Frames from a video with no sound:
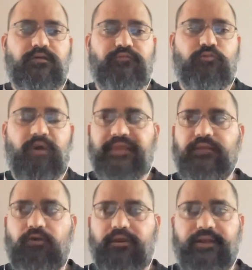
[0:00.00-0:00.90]
for money
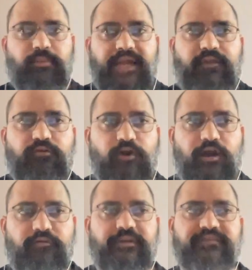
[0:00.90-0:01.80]
laundering but i don't know
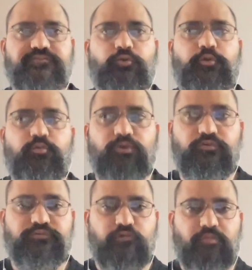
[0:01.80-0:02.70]
how it is going to be
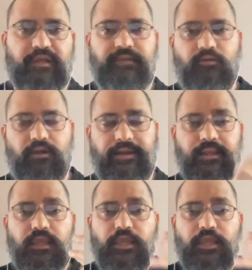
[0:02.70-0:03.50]
used for money laundering